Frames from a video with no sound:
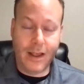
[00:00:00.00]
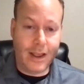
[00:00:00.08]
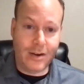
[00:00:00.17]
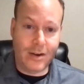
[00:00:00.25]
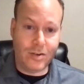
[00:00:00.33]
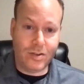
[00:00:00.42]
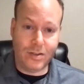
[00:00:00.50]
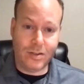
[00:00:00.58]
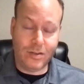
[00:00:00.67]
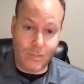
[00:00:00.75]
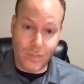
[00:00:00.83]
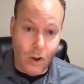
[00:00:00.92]
and there's
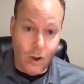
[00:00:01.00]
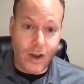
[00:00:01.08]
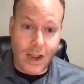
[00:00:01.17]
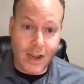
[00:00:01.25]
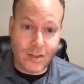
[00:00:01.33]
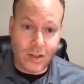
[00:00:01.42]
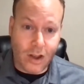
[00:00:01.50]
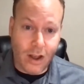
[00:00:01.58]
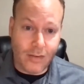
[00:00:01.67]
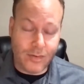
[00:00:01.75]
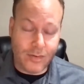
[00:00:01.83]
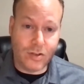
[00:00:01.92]
just no days
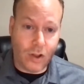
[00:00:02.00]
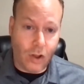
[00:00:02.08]
off. There's